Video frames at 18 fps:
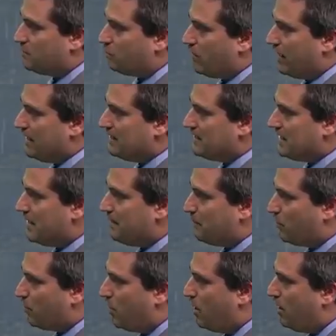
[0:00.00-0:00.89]
rain
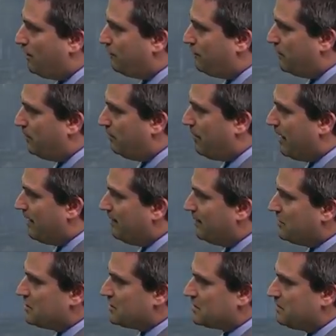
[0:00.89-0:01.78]
taper off and
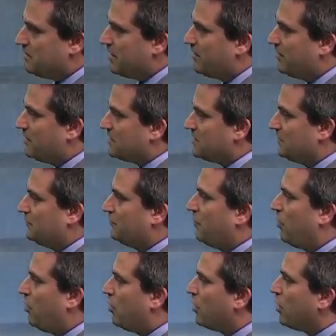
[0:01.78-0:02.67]
mainly just some areas of
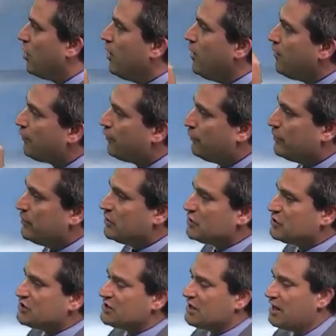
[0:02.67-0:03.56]
fog. Through
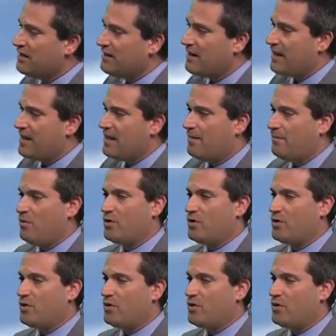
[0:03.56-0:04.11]
your Sunday, I'm